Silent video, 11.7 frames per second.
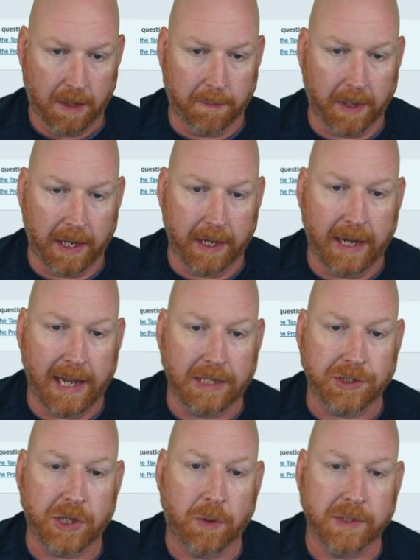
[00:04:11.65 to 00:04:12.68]
but
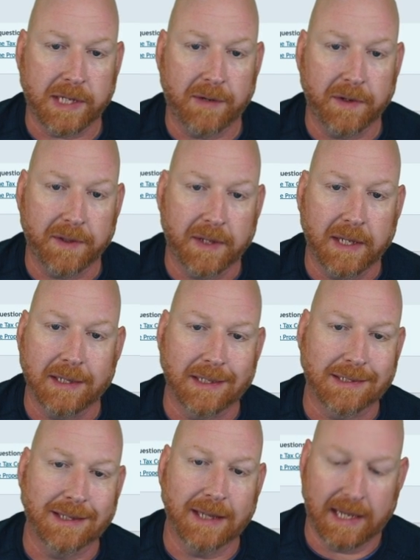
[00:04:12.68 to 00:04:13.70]
hey, show us everything
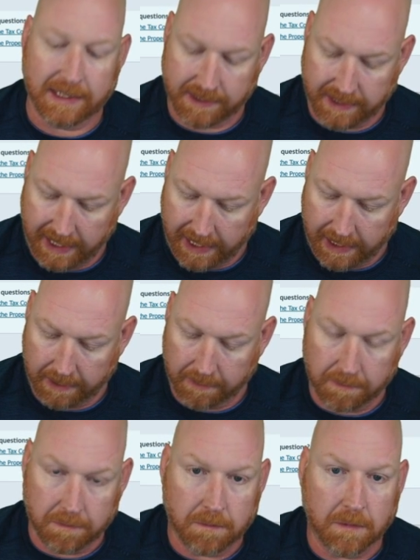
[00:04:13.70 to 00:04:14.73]
that's less than,
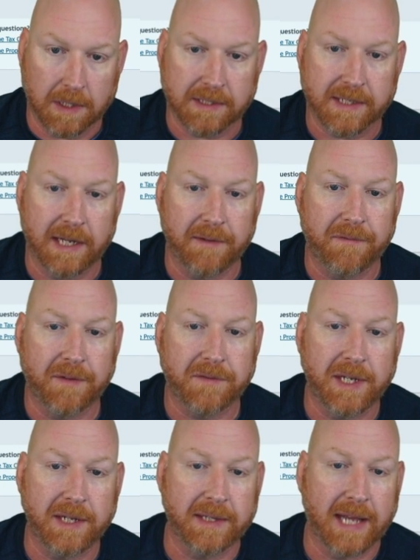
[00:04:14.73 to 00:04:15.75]
let's say,
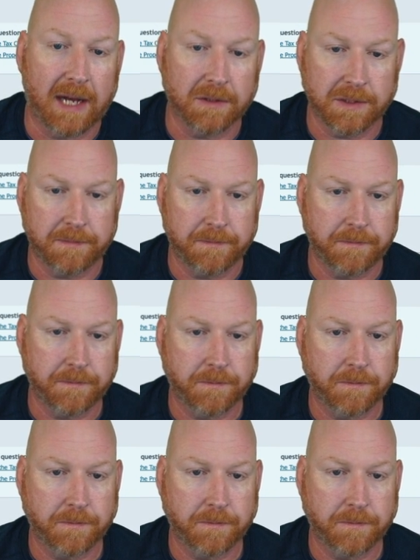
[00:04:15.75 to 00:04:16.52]
15,000.